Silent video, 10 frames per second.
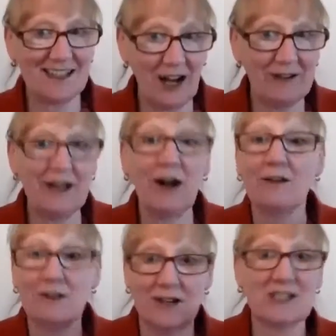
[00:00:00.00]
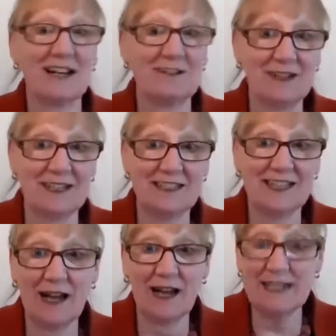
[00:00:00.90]
going, oh gosh, I really
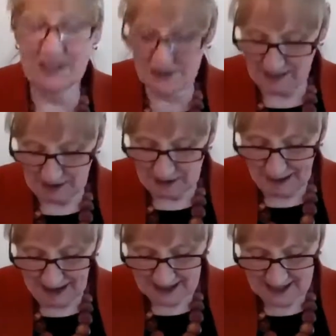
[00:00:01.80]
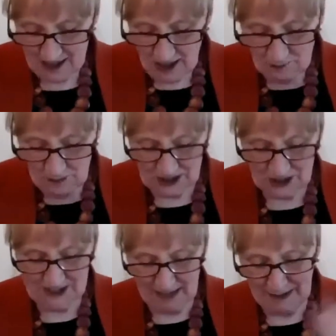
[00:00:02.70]
think I need to do something about this? What
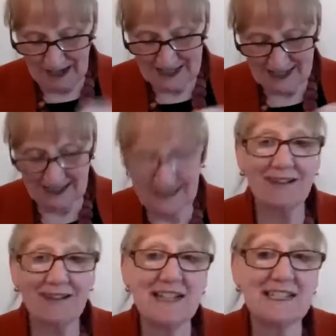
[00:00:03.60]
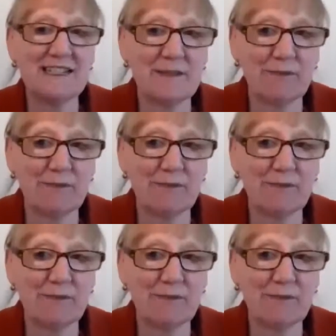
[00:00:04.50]
should they be asking their IT